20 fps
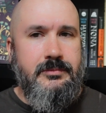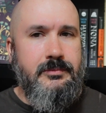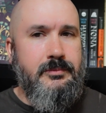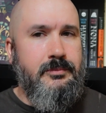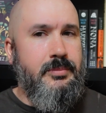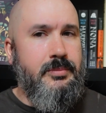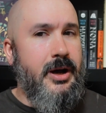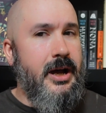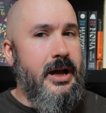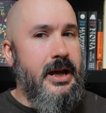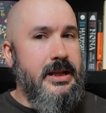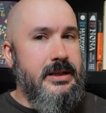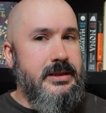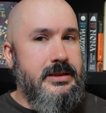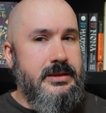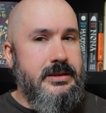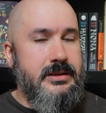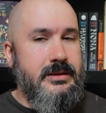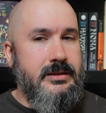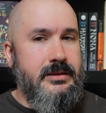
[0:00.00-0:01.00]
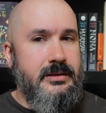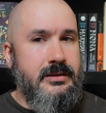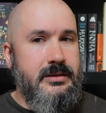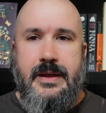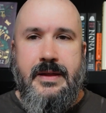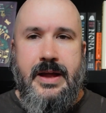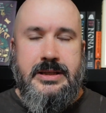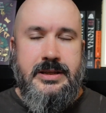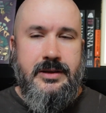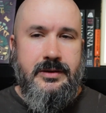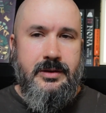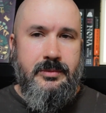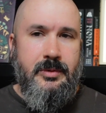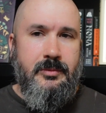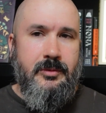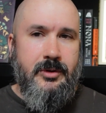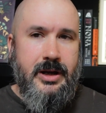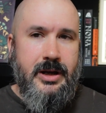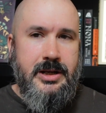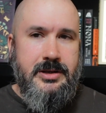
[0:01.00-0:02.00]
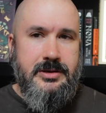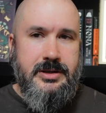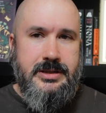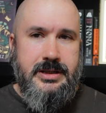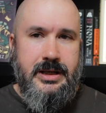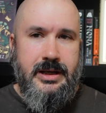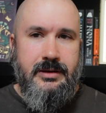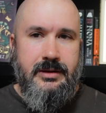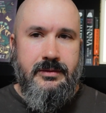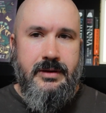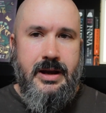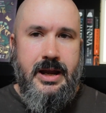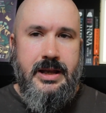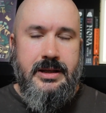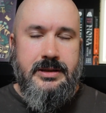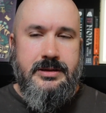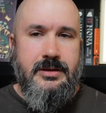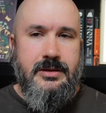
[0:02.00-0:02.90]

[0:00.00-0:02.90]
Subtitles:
but that's a little bit more interesting, right?